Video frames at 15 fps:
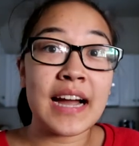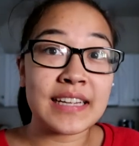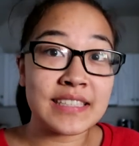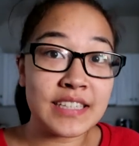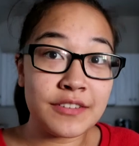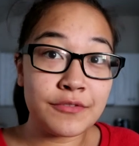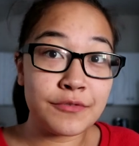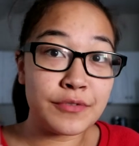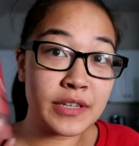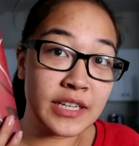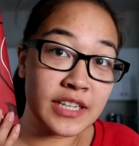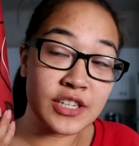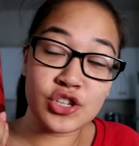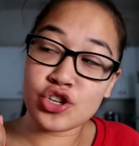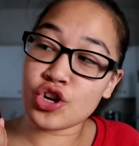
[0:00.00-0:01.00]
I didn't
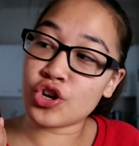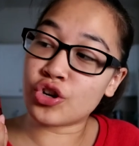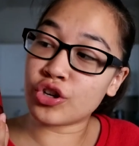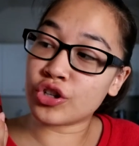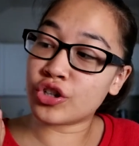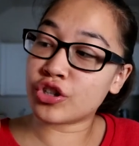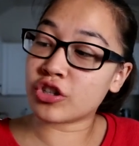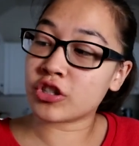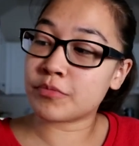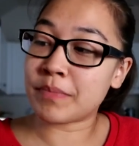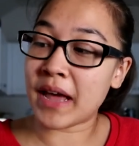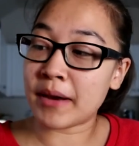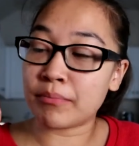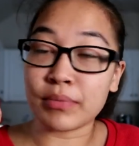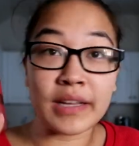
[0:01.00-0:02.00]
finish Good Girls
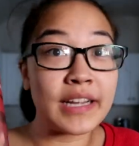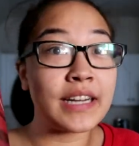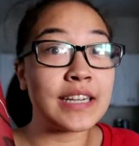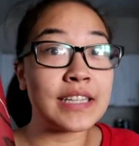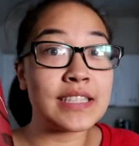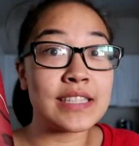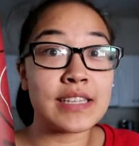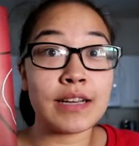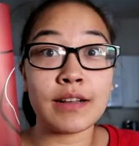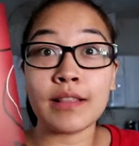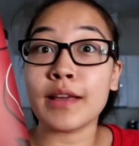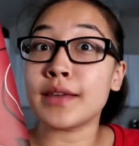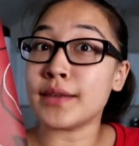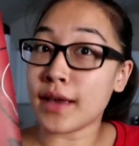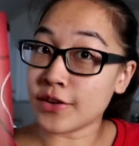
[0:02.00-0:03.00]
Bad Blood
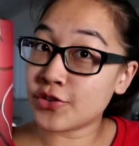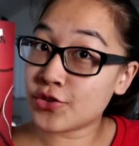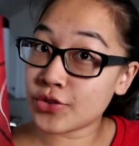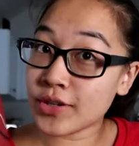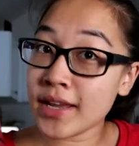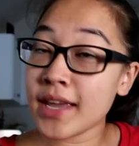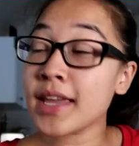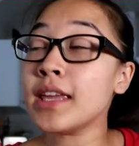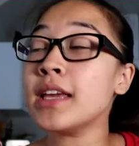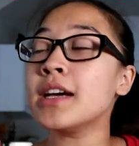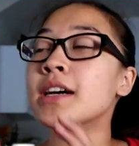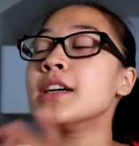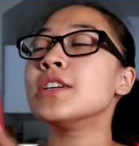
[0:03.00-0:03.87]
until yesterday,